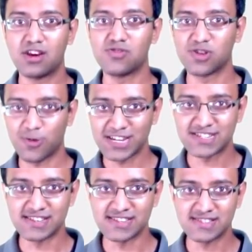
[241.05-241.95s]
Now the
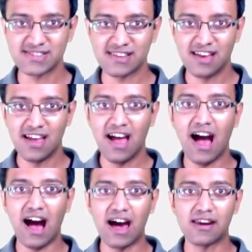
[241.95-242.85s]
question is,
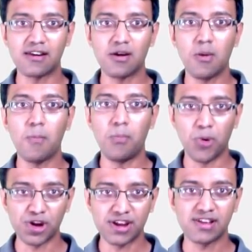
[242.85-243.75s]
are
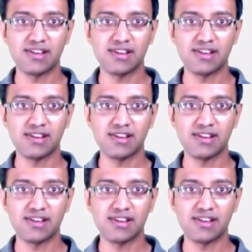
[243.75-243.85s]
put,